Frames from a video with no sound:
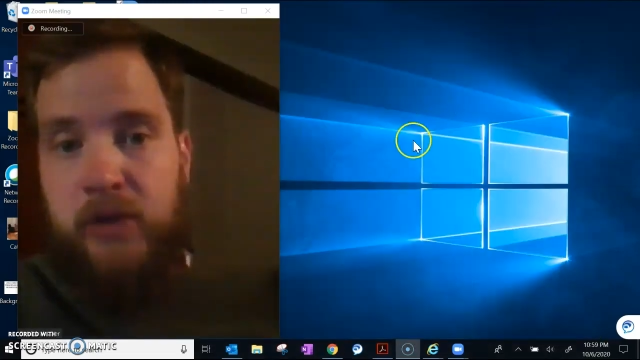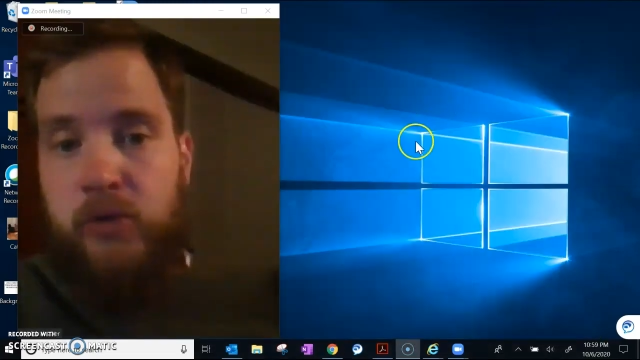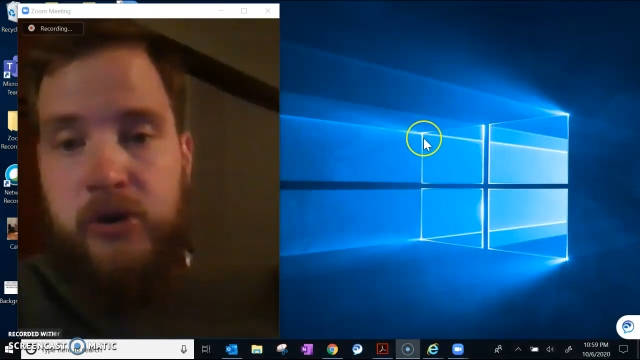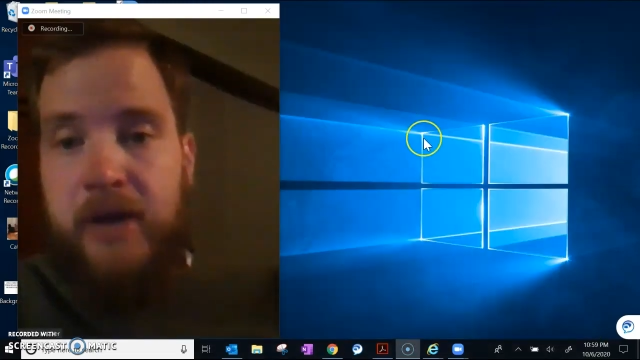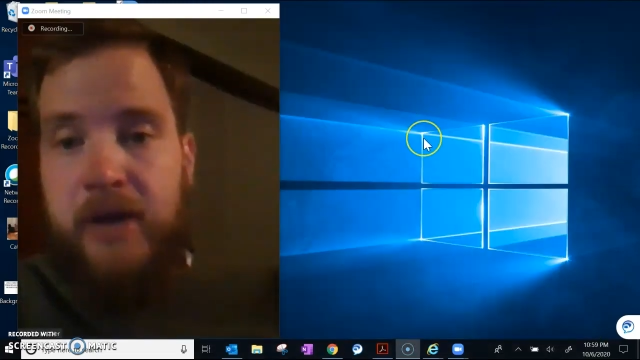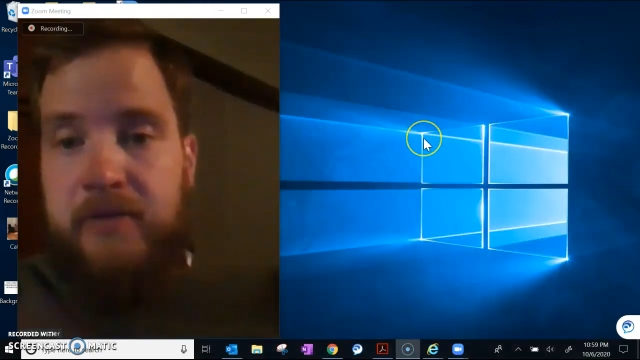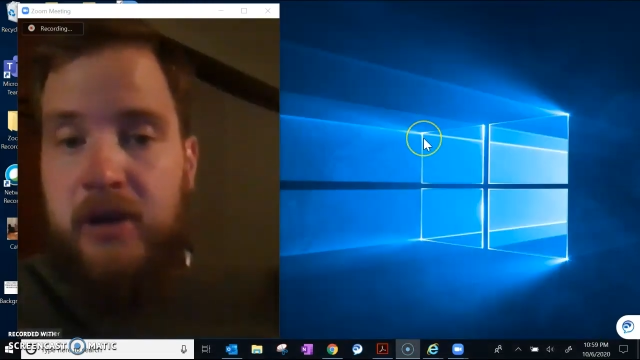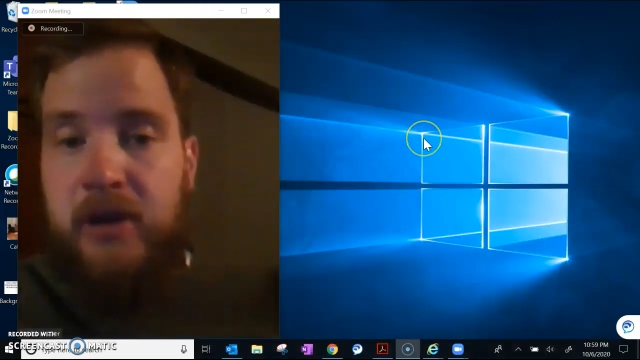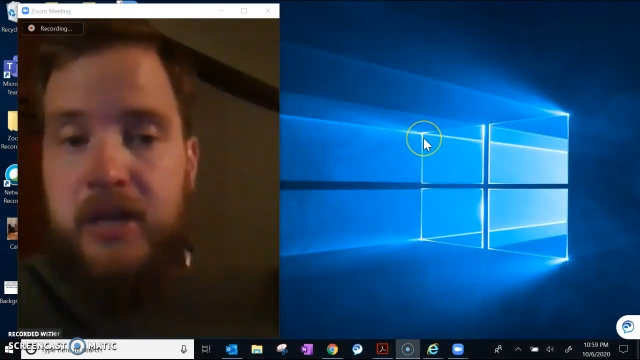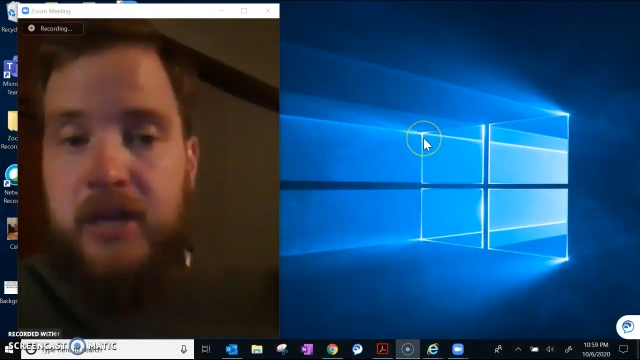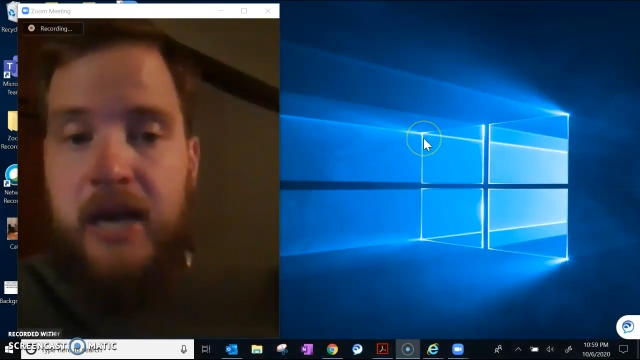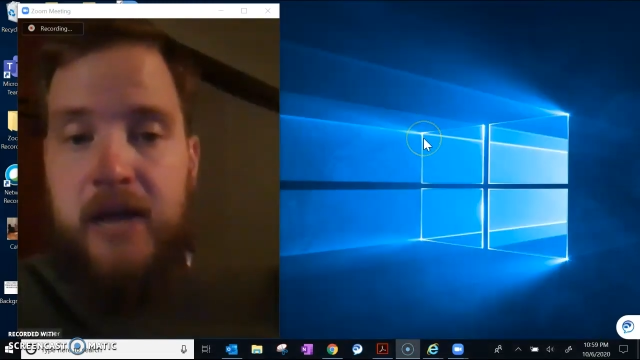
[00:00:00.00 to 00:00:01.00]
or you could have
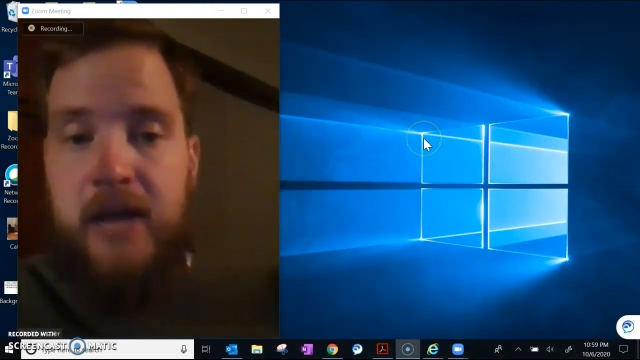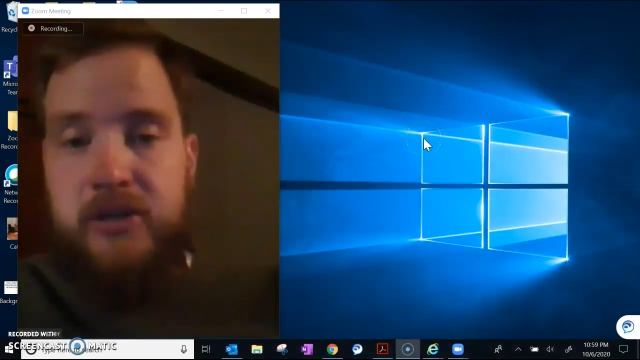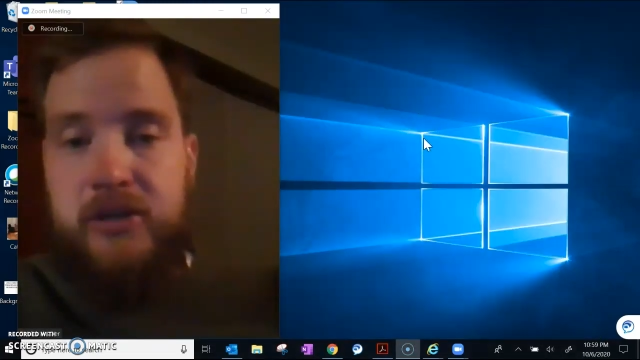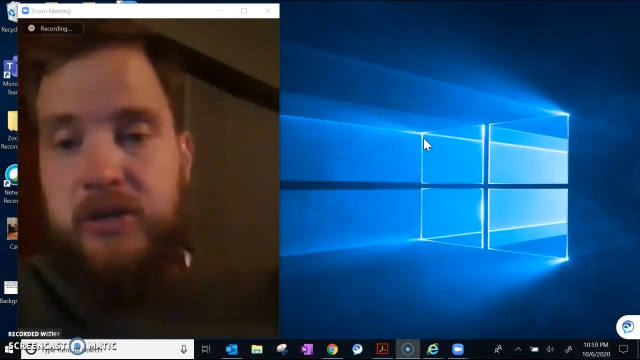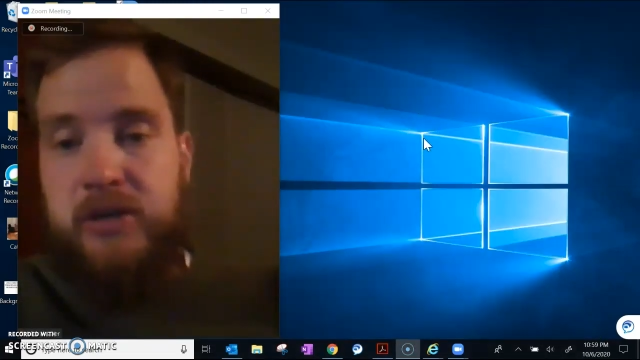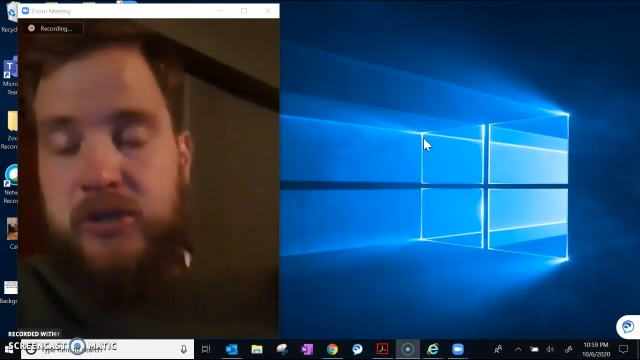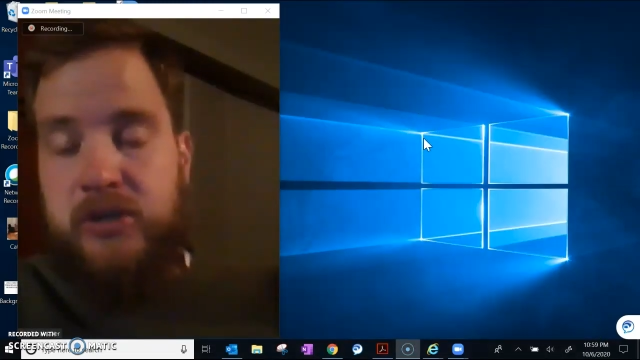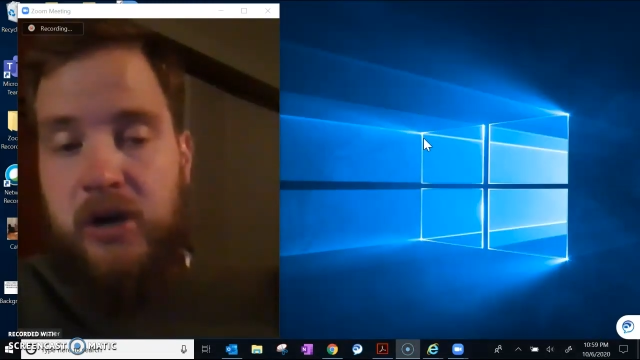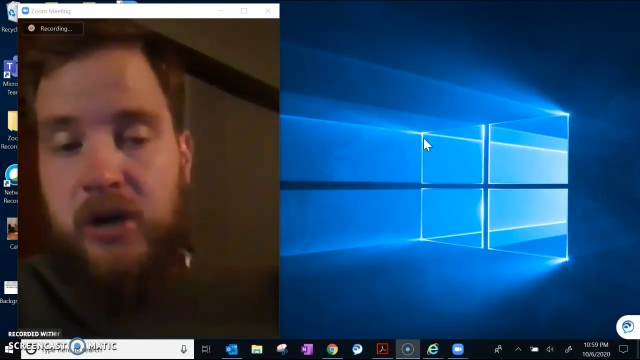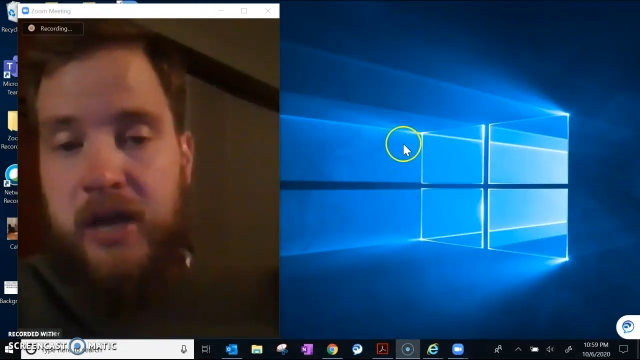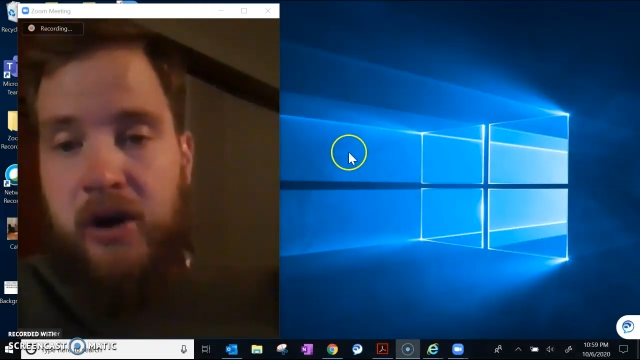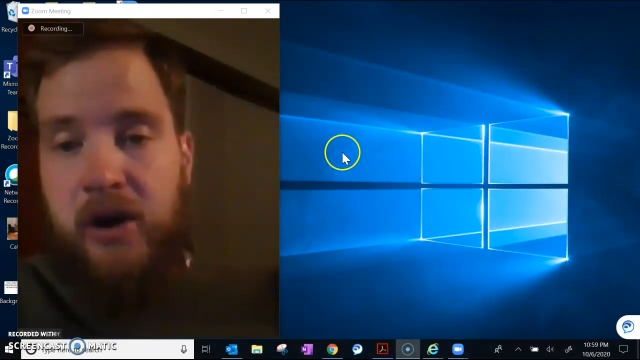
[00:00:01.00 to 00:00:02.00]
nothing on the screen
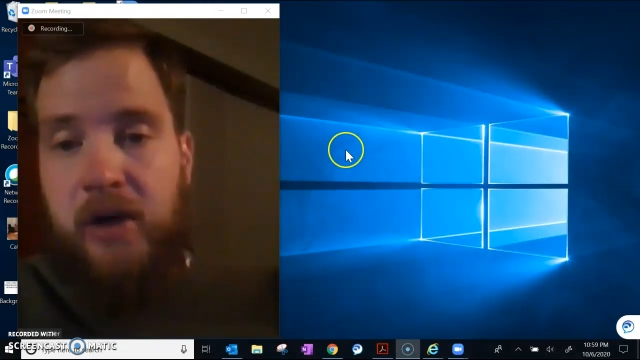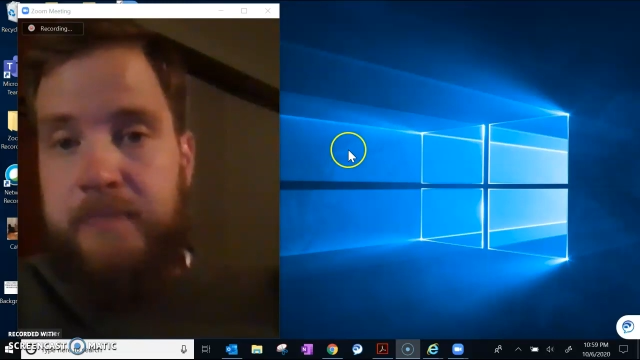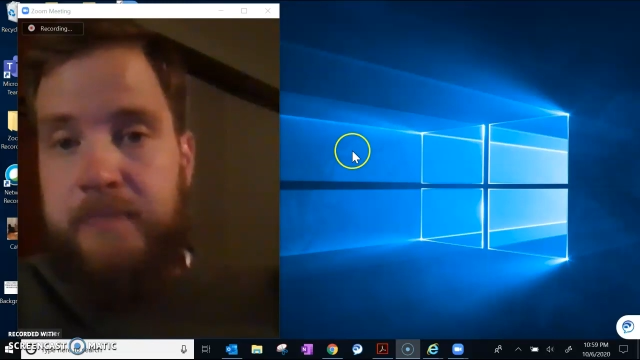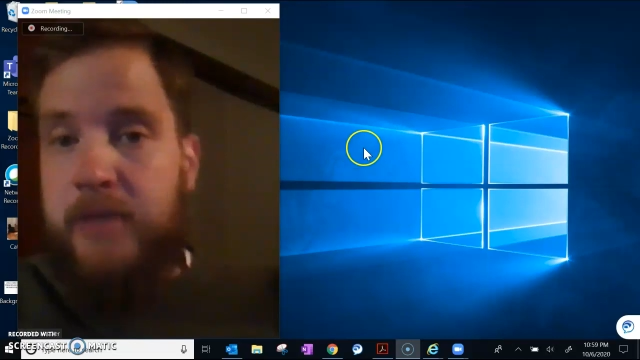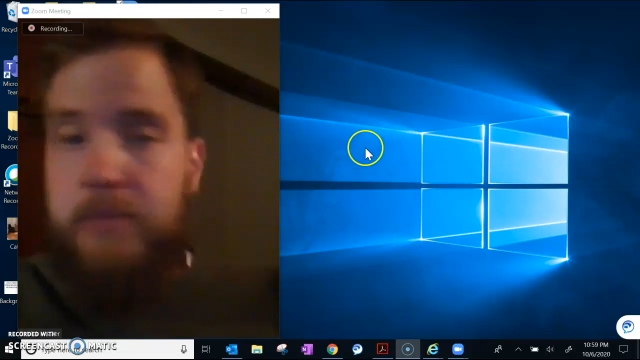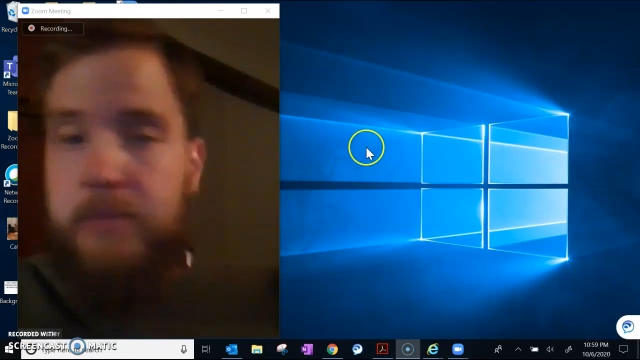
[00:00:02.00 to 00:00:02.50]
at all.